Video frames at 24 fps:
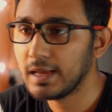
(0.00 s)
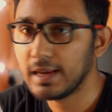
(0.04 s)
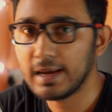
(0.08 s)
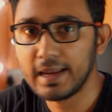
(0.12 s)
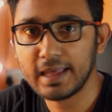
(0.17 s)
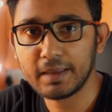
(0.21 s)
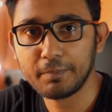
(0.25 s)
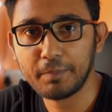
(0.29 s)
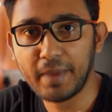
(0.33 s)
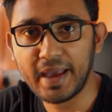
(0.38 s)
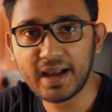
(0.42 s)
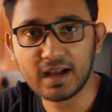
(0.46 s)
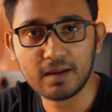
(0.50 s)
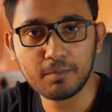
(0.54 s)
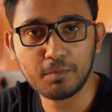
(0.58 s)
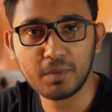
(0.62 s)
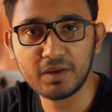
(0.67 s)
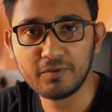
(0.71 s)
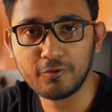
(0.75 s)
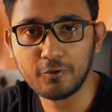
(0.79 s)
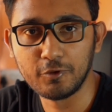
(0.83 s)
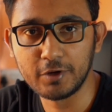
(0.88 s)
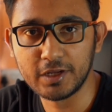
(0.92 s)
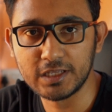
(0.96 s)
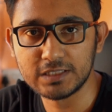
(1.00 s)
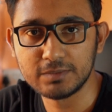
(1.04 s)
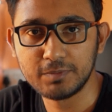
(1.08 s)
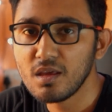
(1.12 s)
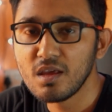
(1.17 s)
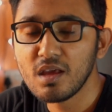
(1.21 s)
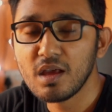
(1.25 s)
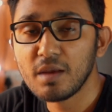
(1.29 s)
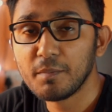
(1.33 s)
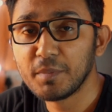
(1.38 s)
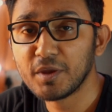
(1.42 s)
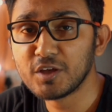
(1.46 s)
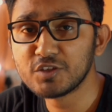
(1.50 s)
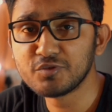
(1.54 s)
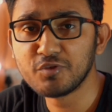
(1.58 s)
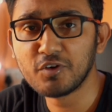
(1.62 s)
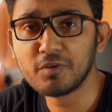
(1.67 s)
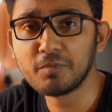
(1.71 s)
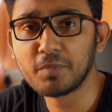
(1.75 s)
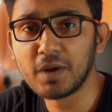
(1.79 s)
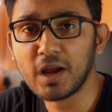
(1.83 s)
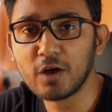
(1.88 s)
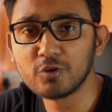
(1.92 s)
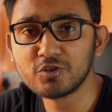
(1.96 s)
like back up my footage, because
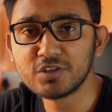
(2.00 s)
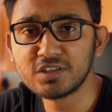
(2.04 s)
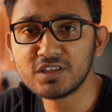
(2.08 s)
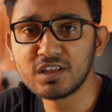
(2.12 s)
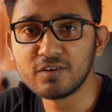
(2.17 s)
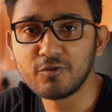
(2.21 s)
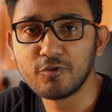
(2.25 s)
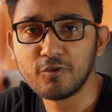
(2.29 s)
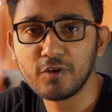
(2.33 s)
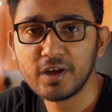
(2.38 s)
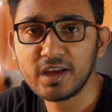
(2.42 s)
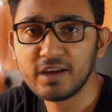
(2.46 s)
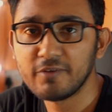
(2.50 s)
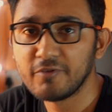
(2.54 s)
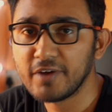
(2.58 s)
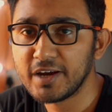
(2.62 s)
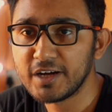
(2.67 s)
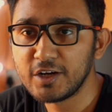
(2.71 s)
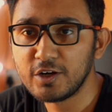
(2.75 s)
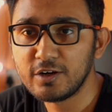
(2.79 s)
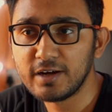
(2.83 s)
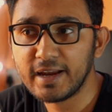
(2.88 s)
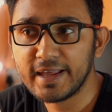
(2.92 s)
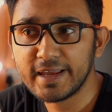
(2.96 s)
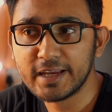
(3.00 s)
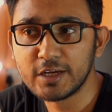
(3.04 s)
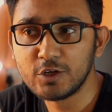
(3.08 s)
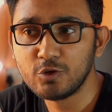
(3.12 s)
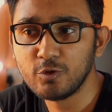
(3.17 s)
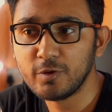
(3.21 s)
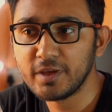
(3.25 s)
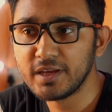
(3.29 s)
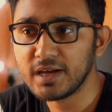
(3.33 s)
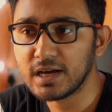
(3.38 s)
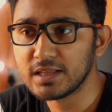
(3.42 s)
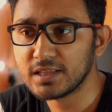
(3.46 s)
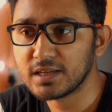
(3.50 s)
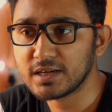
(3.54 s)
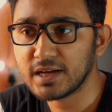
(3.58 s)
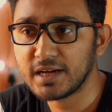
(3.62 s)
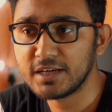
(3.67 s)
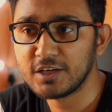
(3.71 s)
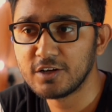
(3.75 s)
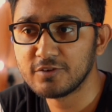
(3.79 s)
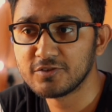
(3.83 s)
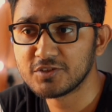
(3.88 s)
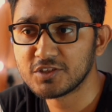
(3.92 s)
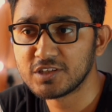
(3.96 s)
for browsing the web and like doing other
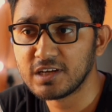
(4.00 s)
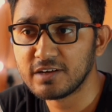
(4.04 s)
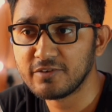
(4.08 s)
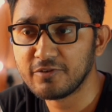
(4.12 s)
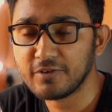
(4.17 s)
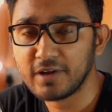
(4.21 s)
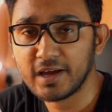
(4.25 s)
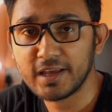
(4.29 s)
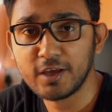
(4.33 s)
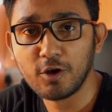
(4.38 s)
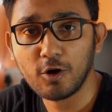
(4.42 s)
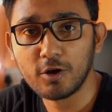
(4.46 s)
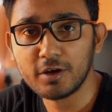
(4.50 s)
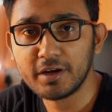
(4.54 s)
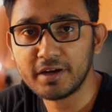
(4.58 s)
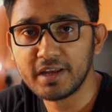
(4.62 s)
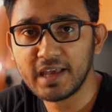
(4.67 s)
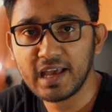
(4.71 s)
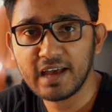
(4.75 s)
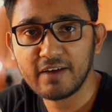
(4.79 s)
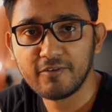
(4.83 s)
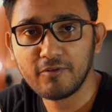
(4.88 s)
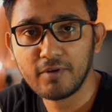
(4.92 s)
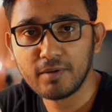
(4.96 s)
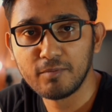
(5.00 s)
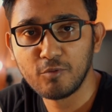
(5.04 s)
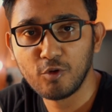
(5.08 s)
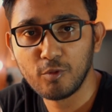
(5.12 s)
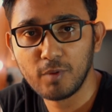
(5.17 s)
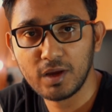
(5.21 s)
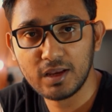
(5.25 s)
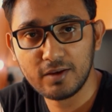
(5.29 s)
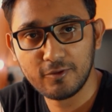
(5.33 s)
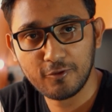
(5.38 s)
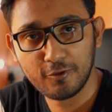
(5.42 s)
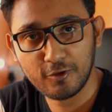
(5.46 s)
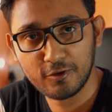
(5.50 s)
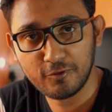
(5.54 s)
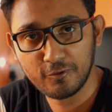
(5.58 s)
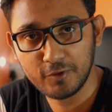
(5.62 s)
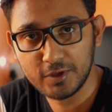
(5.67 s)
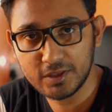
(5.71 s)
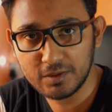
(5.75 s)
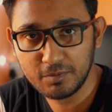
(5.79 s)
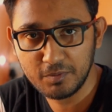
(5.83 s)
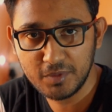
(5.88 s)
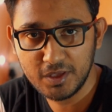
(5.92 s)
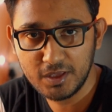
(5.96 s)
kind of stuff, I already have my mobile phone
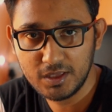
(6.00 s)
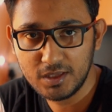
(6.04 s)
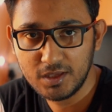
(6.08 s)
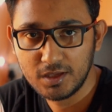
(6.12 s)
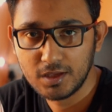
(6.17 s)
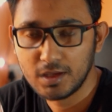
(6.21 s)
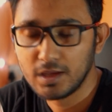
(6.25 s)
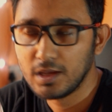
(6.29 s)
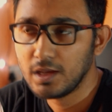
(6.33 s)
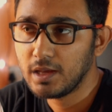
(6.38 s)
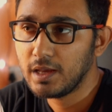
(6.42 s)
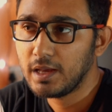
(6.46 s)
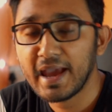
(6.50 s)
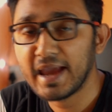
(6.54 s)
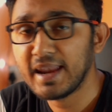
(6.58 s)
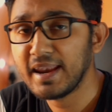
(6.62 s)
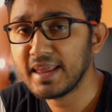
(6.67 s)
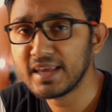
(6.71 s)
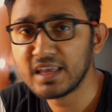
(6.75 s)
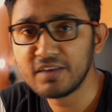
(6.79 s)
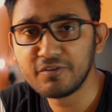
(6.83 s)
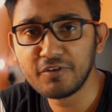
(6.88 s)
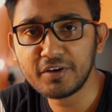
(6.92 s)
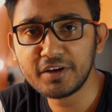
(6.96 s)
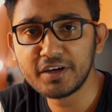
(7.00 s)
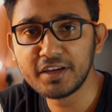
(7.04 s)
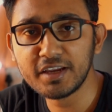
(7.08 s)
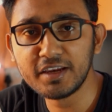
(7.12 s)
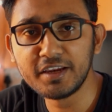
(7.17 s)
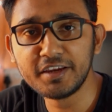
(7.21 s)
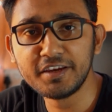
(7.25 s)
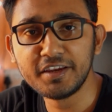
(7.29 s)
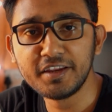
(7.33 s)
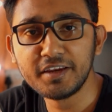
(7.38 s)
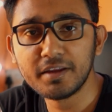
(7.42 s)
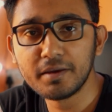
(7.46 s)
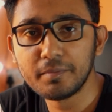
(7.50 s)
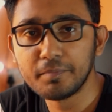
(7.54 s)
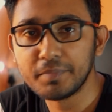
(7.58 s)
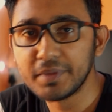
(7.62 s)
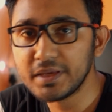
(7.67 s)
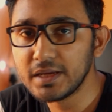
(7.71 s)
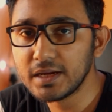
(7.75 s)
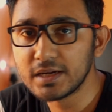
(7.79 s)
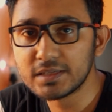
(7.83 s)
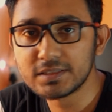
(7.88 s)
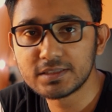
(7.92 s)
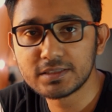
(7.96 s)
with me. And like if I really need a
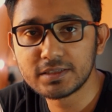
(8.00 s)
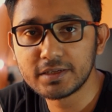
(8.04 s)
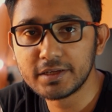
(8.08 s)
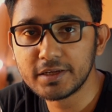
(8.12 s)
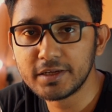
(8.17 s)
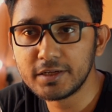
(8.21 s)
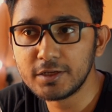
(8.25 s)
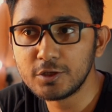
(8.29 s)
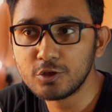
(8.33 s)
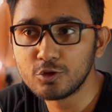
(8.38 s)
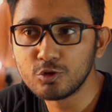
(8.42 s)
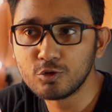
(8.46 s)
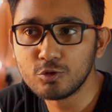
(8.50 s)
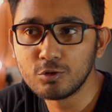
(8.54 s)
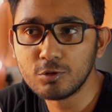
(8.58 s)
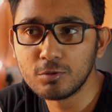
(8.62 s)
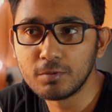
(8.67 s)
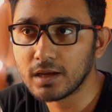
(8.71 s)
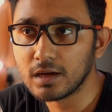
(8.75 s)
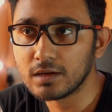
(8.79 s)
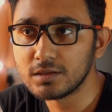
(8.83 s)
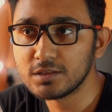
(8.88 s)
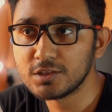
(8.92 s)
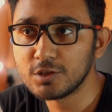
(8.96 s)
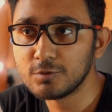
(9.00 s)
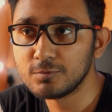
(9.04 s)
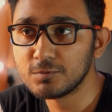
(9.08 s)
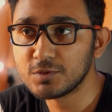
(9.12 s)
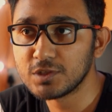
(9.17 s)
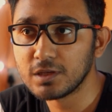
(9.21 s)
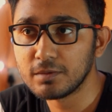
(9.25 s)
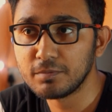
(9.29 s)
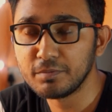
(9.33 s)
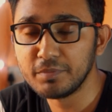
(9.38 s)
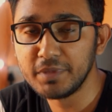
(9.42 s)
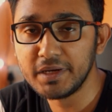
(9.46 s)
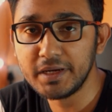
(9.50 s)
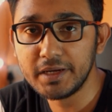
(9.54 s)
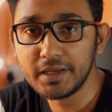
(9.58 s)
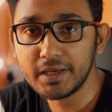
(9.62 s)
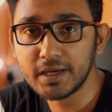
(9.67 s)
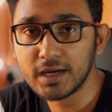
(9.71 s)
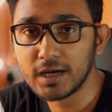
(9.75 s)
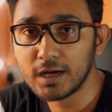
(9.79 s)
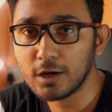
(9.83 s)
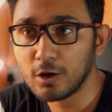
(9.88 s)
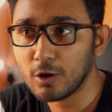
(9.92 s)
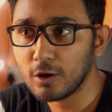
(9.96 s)
bigger screen to consume some
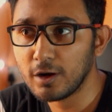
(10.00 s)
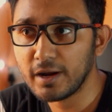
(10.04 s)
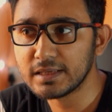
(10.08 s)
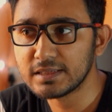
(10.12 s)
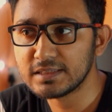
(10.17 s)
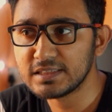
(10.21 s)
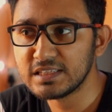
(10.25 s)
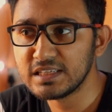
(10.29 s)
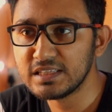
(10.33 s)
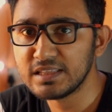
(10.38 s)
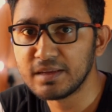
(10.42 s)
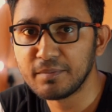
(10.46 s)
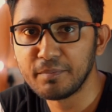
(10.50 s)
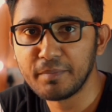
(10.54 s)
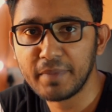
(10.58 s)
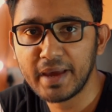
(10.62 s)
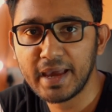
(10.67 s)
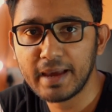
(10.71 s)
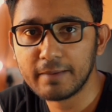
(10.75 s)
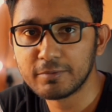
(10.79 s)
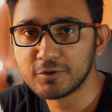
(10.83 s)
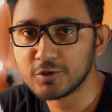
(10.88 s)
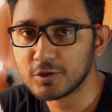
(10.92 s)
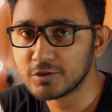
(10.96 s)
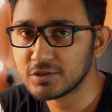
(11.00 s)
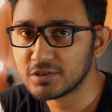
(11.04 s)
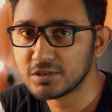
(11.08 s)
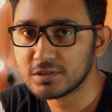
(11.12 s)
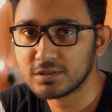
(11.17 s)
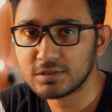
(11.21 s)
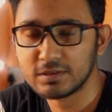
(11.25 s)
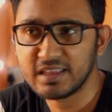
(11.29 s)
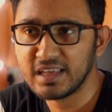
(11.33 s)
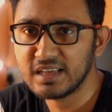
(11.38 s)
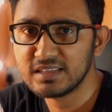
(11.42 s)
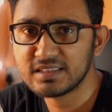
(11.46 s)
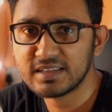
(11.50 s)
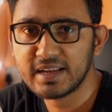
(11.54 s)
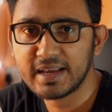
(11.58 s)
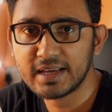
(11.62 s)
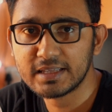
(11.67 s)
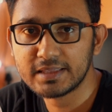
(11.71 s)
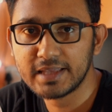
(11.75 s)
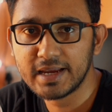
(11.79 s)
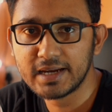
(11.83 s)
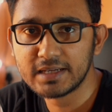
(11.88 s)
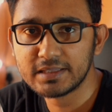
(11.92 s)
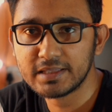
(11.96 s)
media or see the maps or things
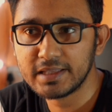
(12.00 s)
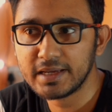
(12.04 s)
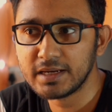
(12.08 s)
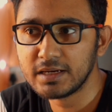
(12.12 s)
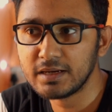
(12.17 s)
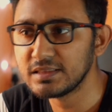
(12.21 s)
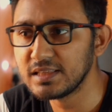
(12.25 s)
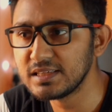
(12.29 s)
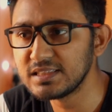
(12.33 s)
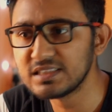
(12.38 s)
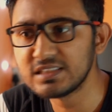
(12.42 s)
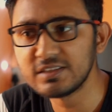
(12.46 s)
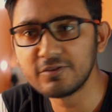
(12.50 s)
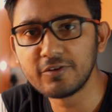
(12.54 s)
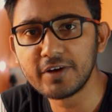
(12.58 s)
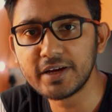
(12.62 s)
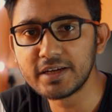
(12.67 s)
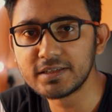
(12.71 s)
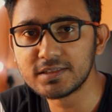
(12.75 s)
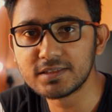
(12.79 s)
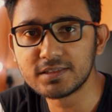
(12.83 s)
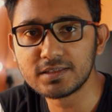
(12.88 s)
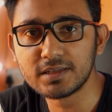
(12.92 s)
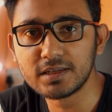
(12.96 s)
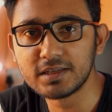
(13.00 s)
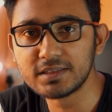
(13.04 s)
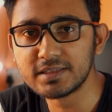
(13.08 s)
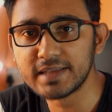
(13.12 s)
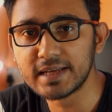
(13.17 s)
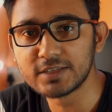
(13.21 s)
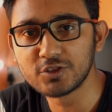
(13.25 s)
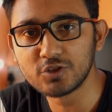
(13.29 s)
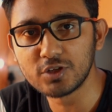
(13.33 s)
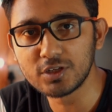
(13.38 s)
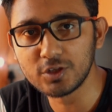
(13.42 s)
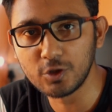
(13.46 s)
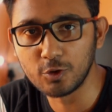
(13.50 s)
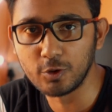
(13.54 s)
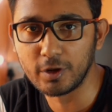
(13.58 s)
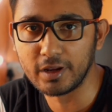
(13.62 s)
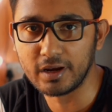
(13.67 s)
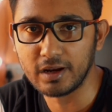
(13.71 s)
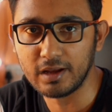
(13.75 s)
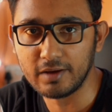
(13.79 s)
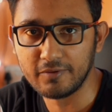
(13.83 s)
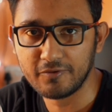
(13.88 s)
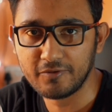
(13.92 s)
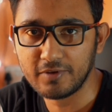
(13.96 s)
like that, then this device is actually good
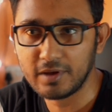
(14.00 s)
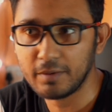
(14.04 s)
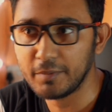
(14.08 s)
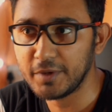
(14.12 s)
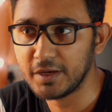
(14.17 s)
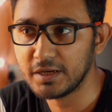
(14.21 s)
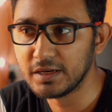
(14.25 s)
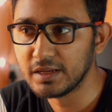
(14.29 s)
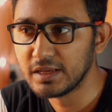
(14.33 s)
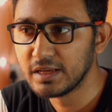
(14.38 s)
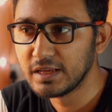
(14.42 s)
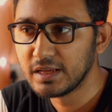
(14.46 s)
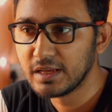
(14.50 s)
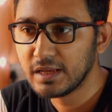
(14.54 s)
enough. I mean,